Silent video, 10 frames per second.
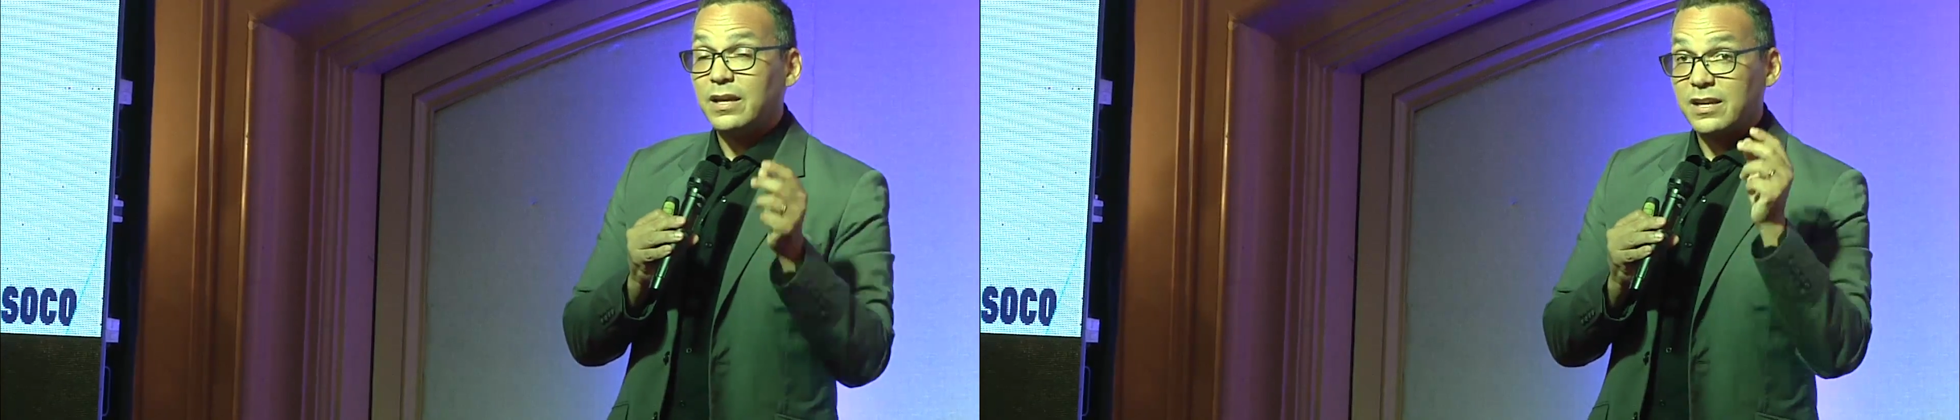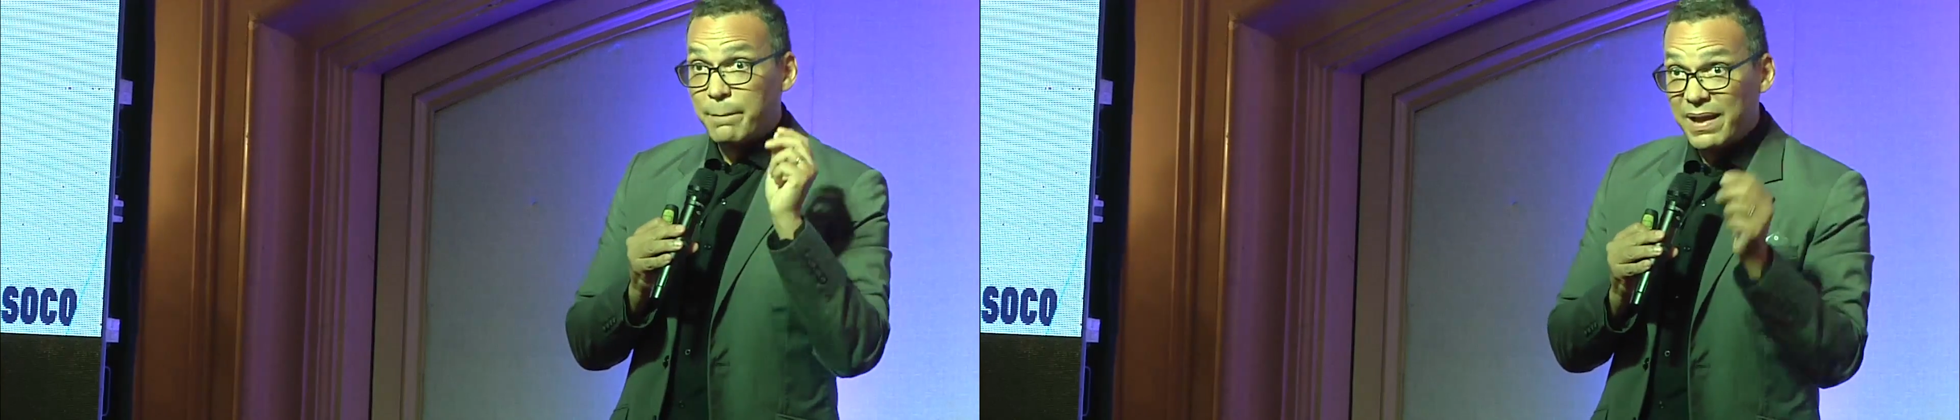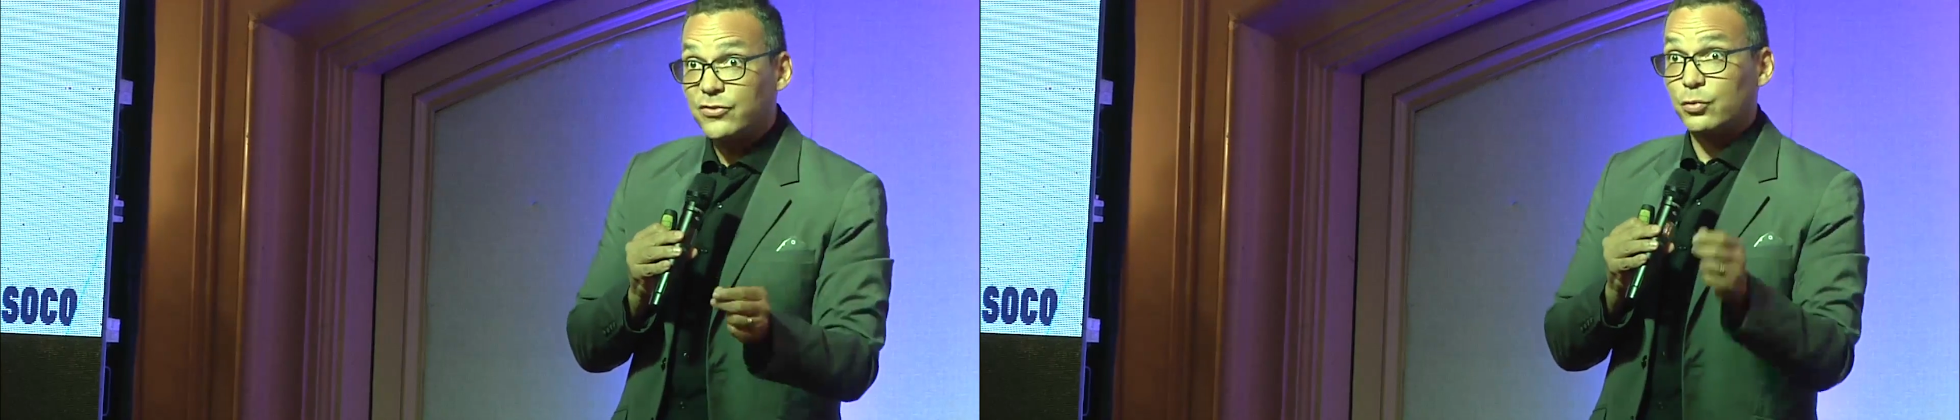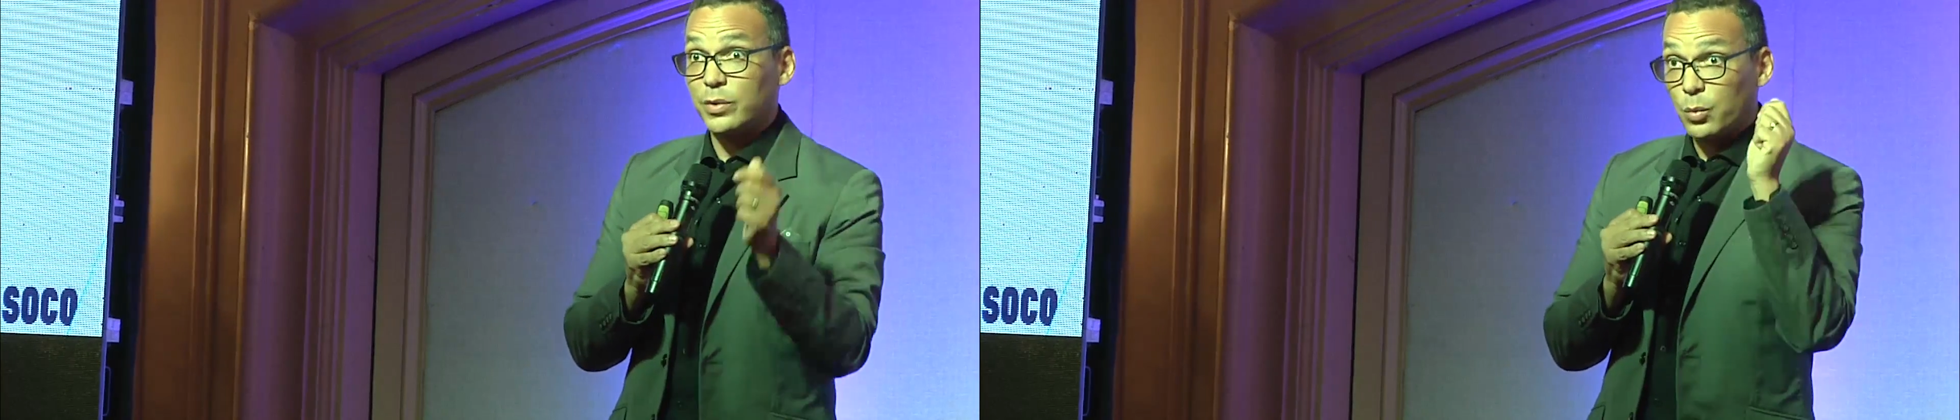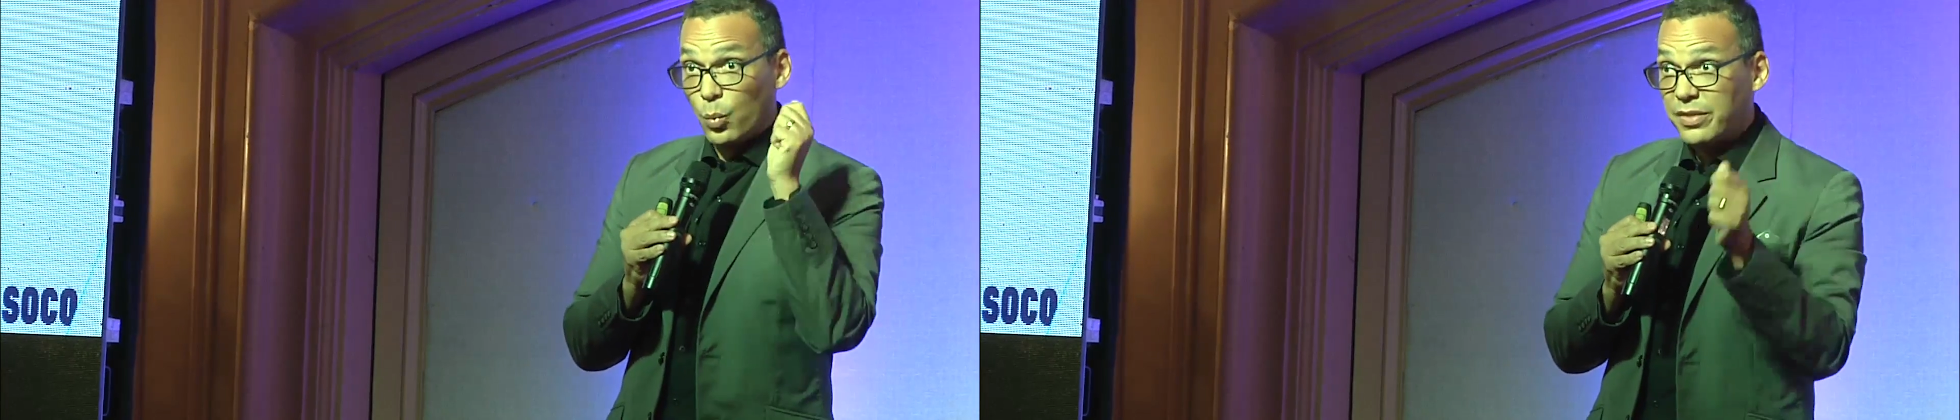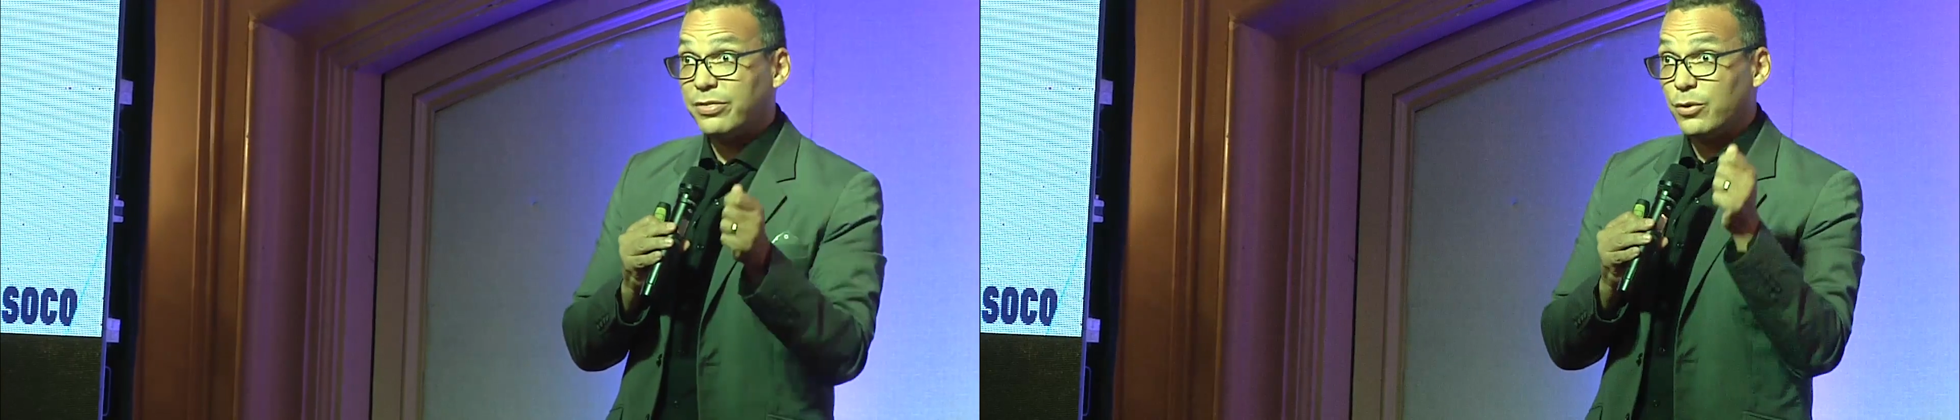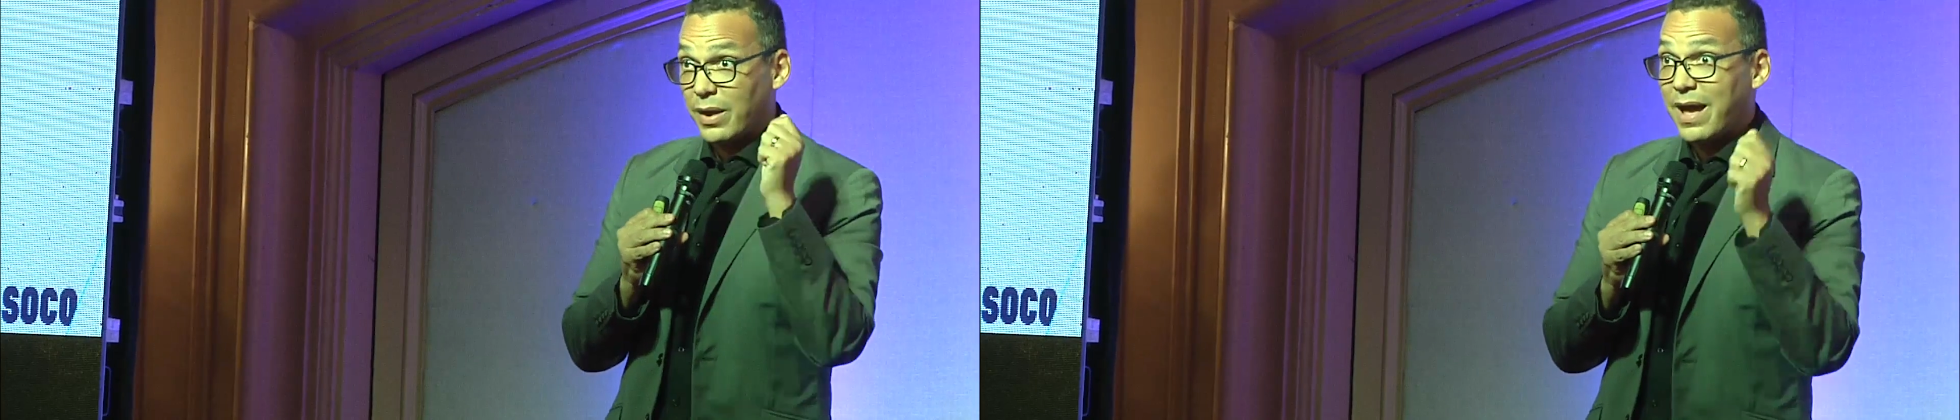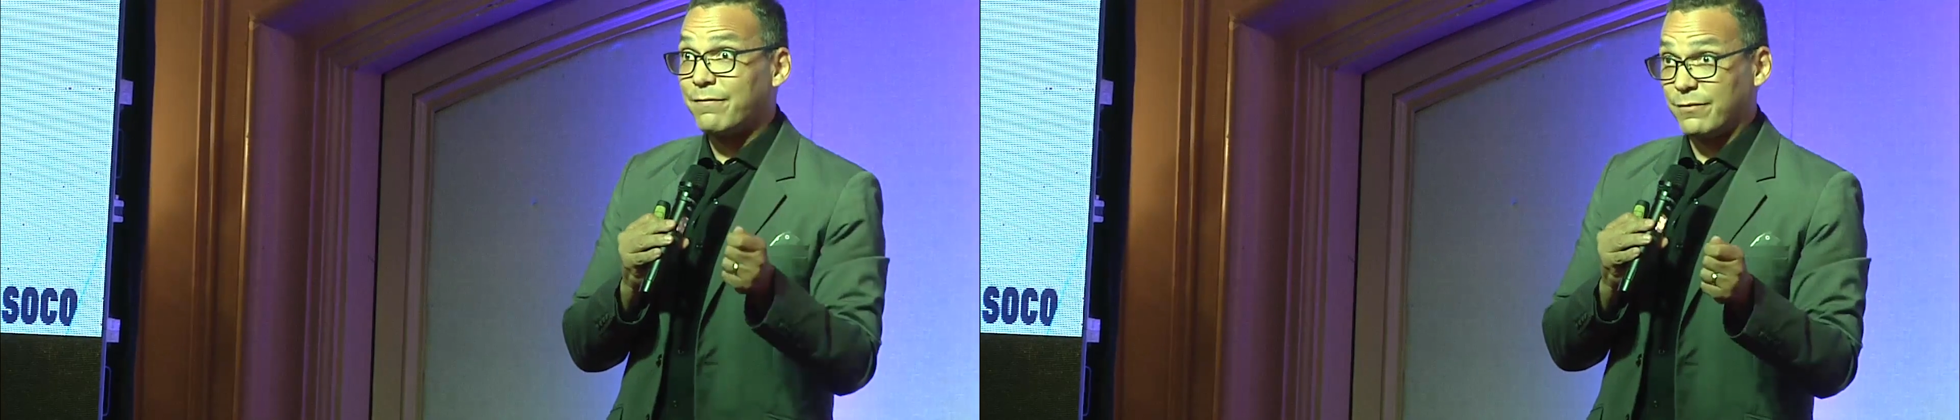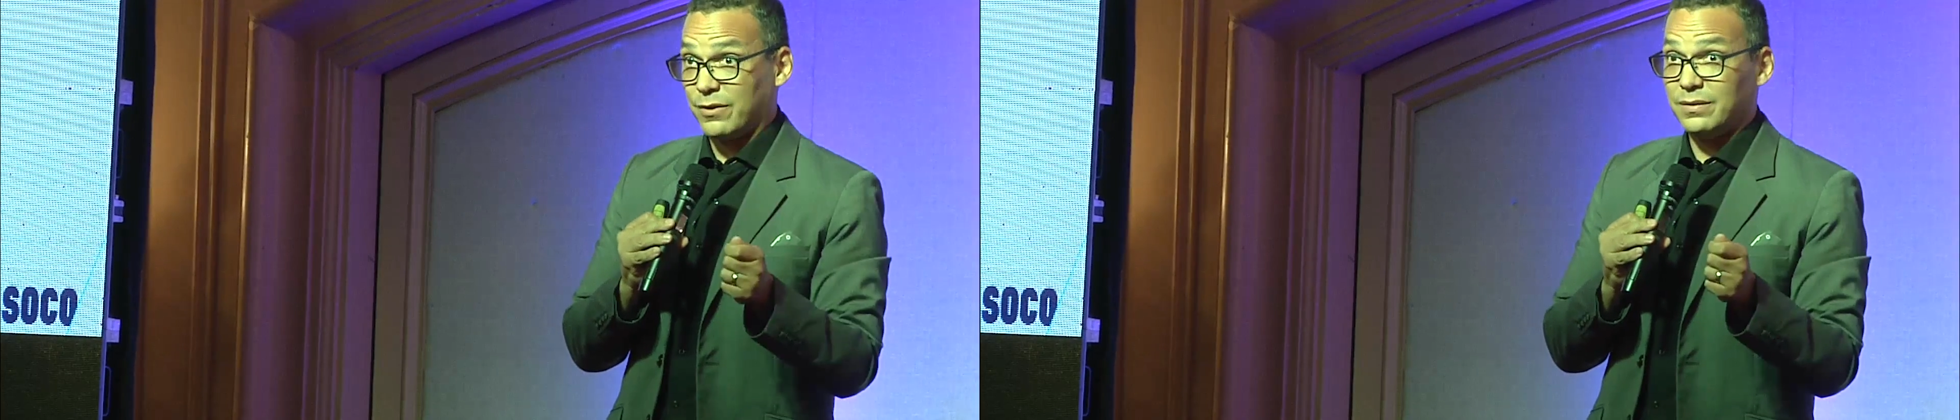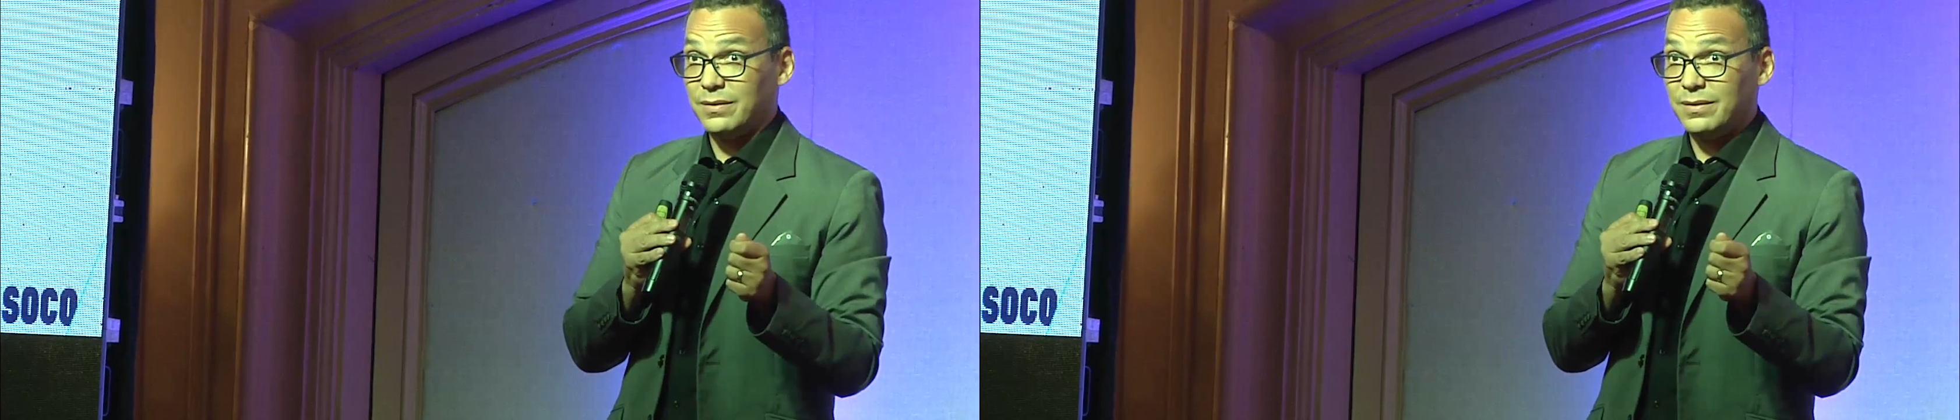commensurate with your effort.